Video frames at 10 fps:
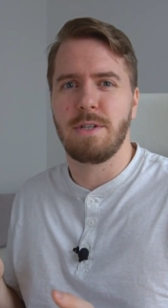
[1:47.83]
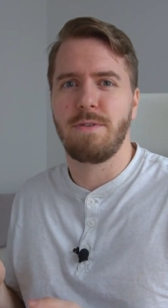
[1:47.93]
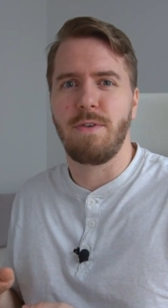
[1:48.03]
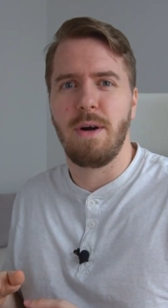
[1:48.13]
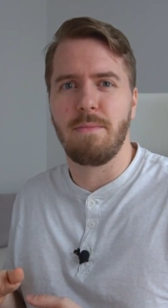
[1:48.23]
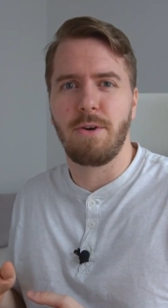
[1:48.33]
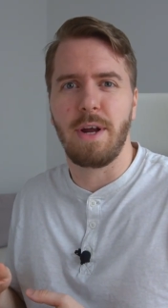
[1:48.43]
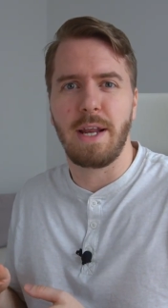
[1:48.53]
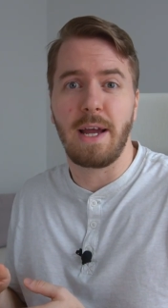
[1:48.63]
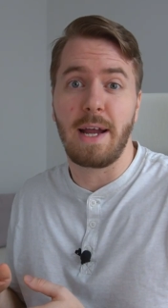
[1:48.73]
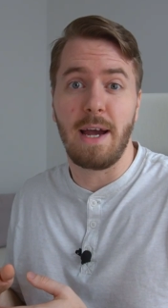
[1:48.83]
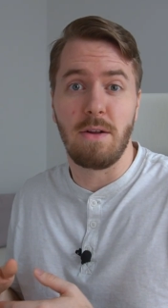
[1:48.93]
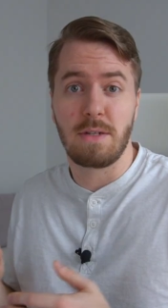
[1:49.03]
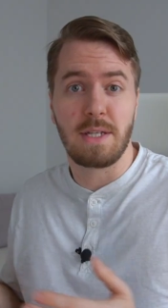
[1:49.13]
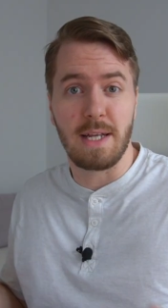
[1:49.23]
from creating
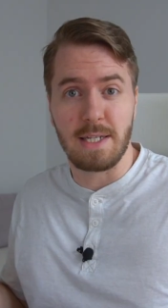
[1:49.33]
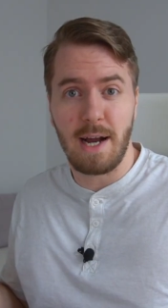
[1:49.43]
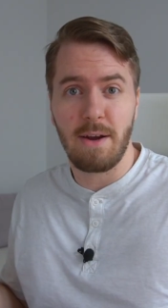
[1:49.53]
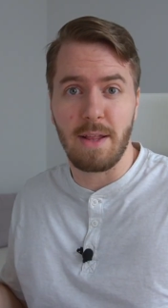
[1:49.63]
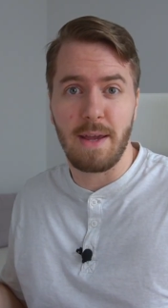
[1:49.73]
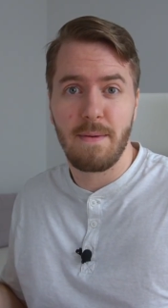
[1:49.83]
accounts entirely.